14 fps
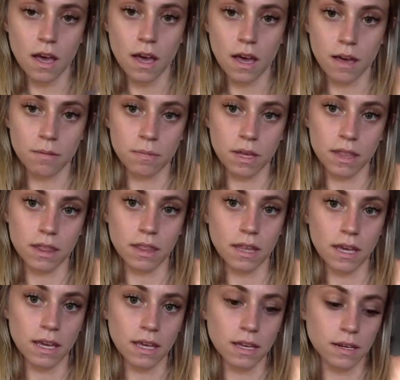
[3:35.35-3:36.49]
And
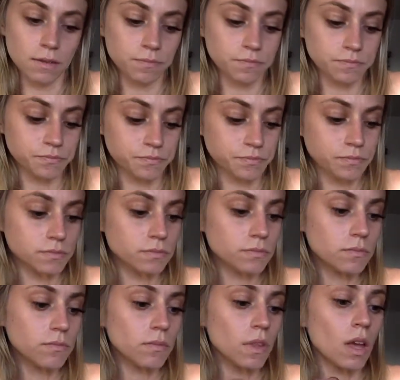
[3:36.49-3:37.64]
then
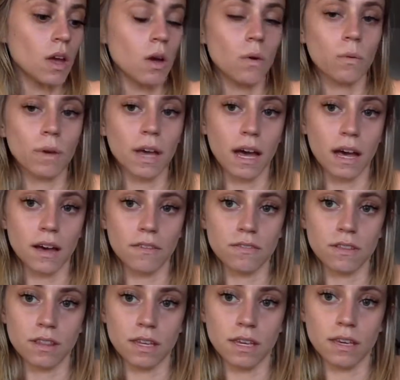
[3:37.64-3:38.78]
we have
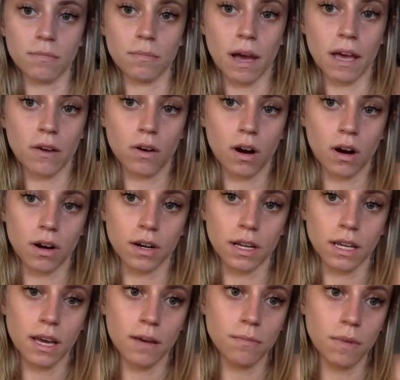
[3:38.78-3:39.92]
the
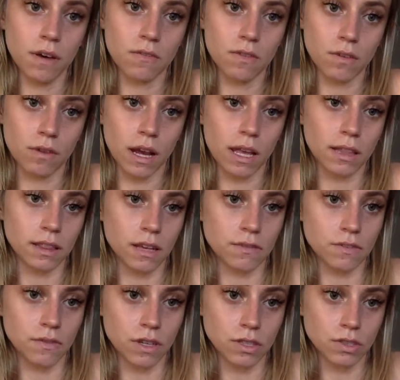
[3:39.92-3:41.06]
myocardium of the right and left
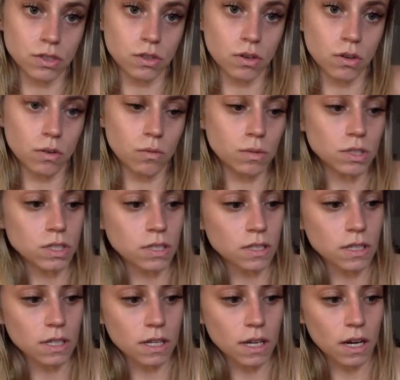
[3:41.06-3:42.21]
ventricle, which is
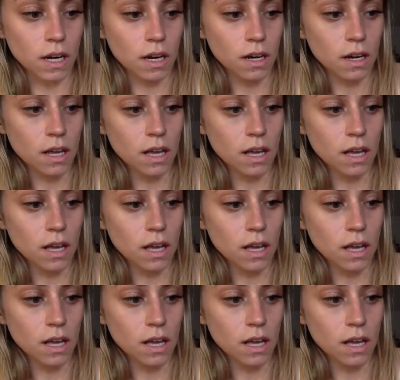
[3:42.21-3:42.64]
here.